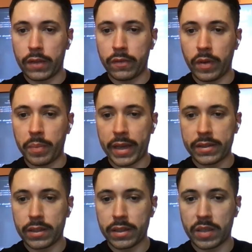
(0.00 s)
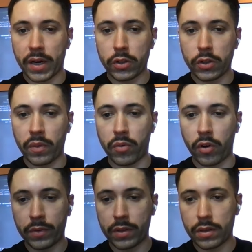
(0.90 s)
And we pass it as a part of the
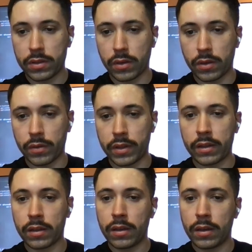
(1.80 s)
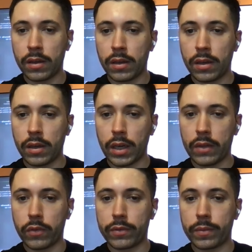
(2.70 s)
prompt so that
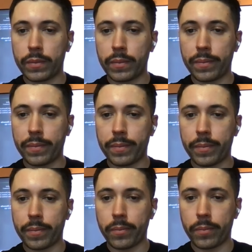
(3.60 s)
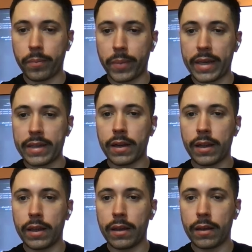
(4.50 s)
it would
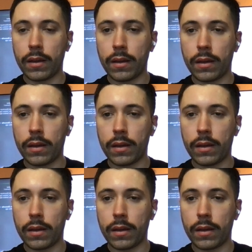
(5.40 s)
basically